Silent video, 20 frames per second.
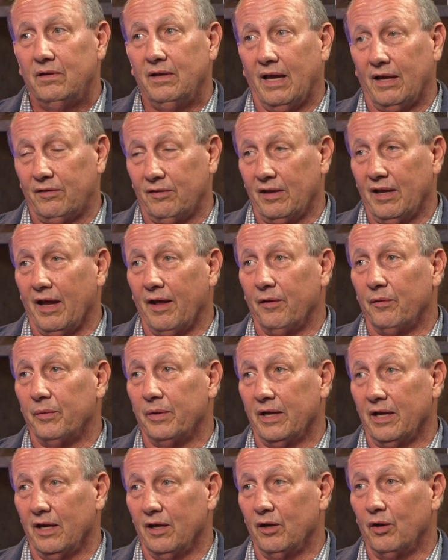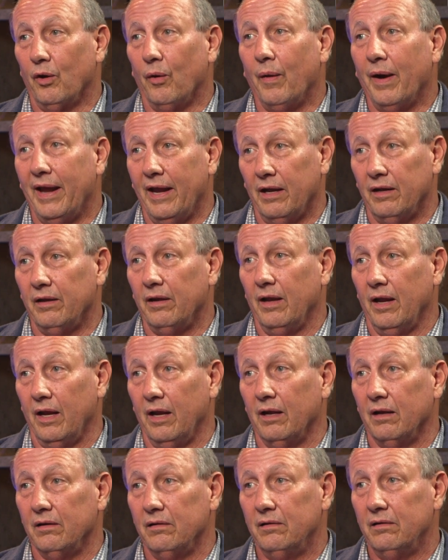at the Gathering Inn go hand in
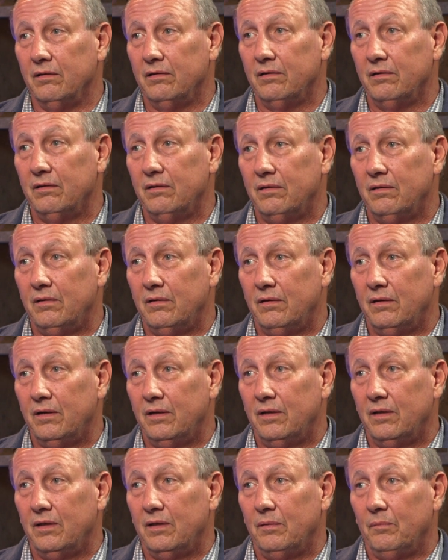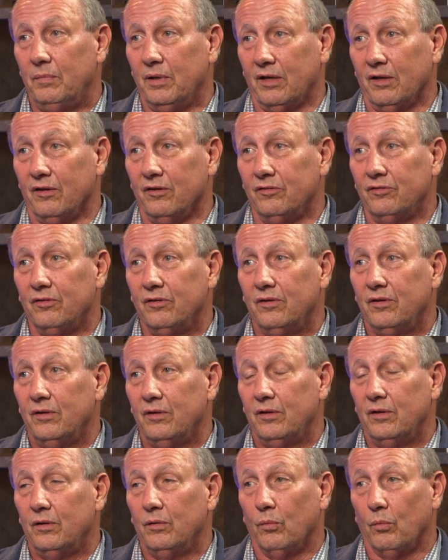hand, because
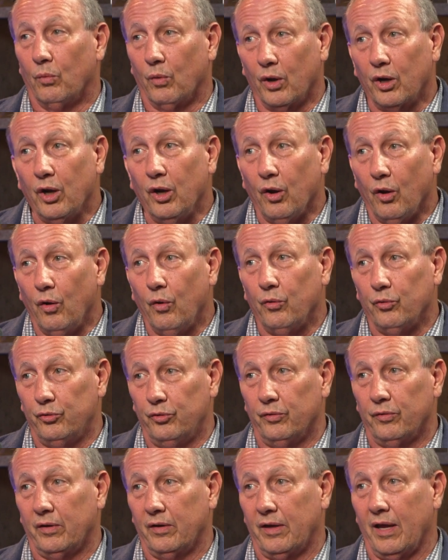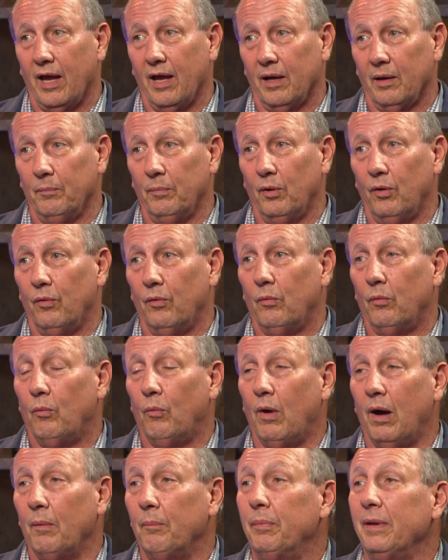we're going to hold you accountable
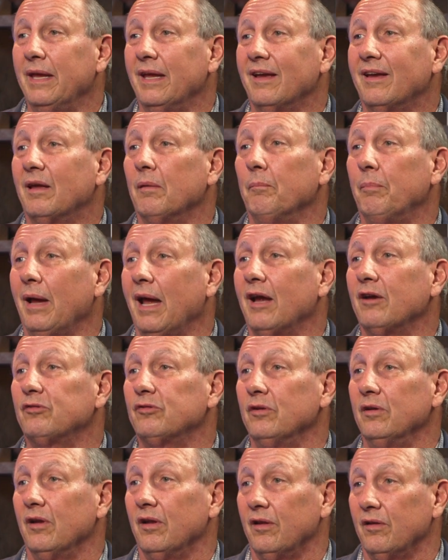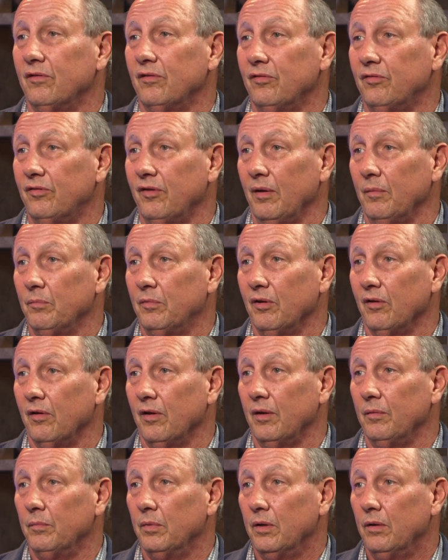while being compassionate at the same
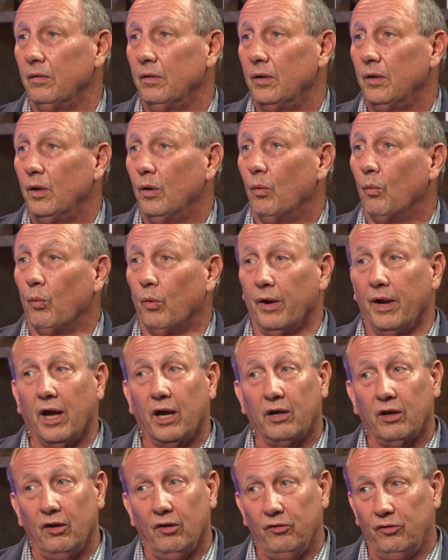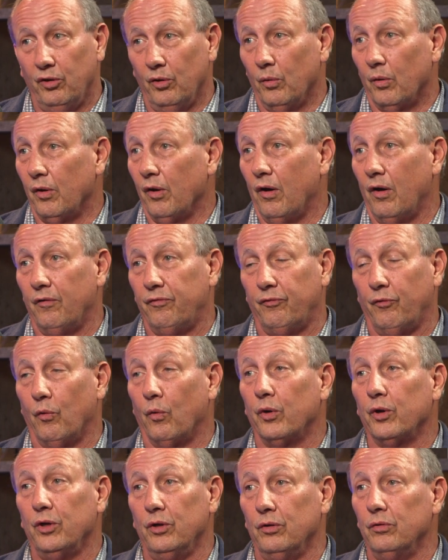time. We're not going to do it all
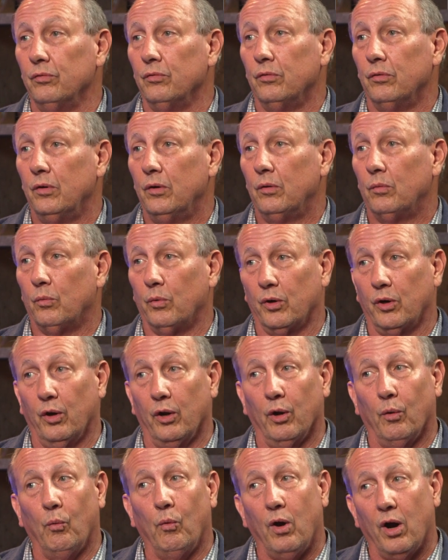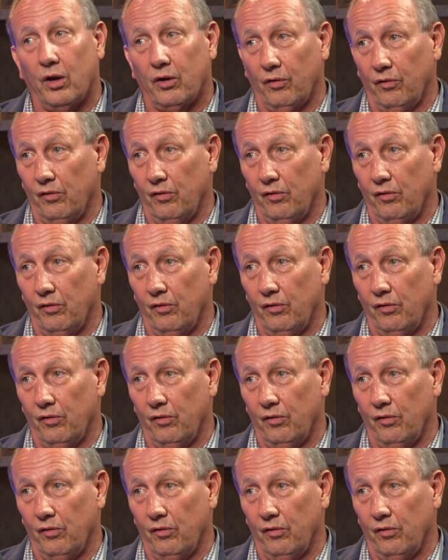for you. We're going to walk